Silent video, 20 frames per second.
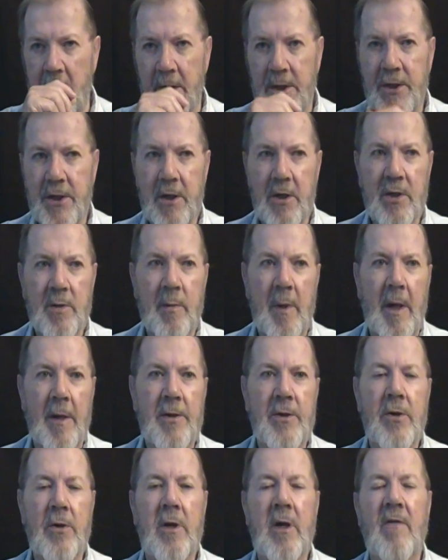
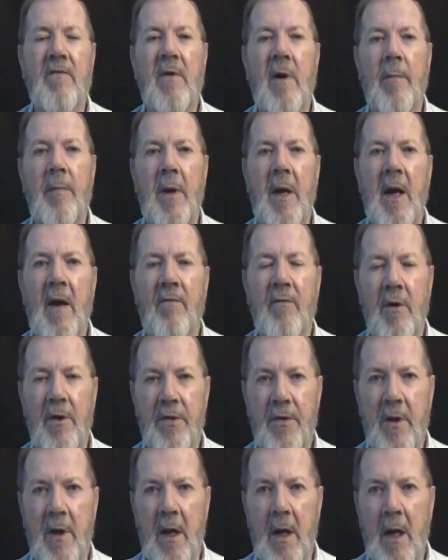to give up
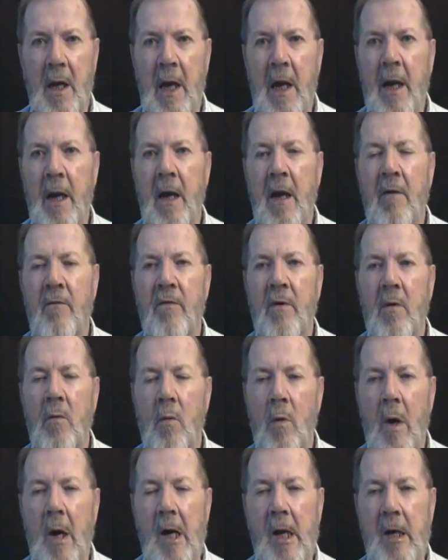everything and
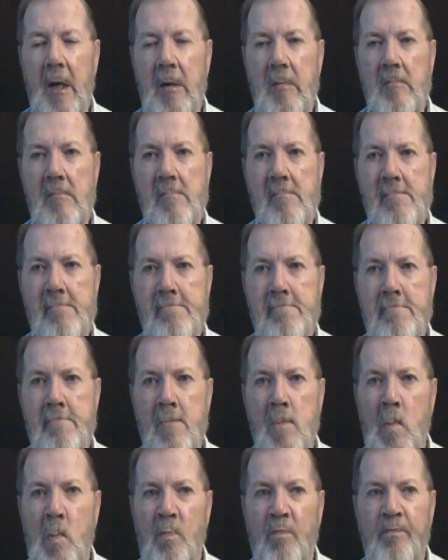everyone,
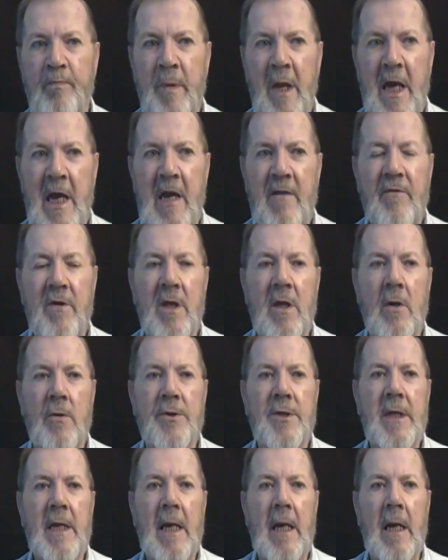even
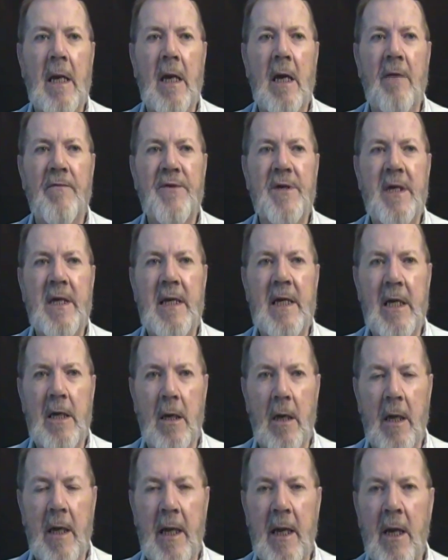those he loves
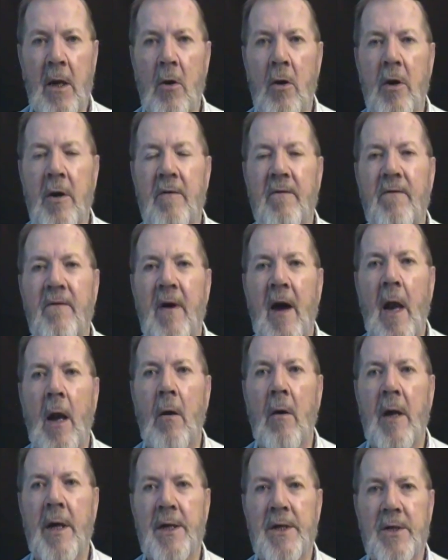dearly, in order to
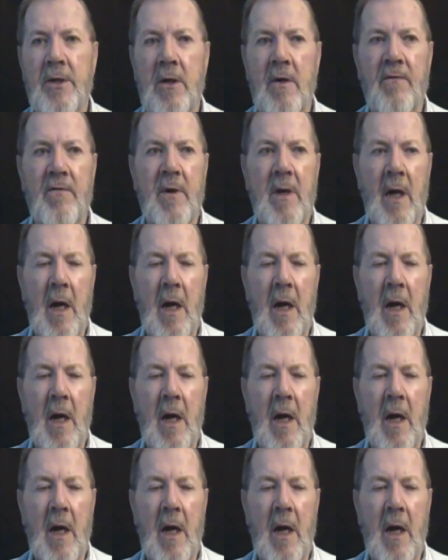follow and serve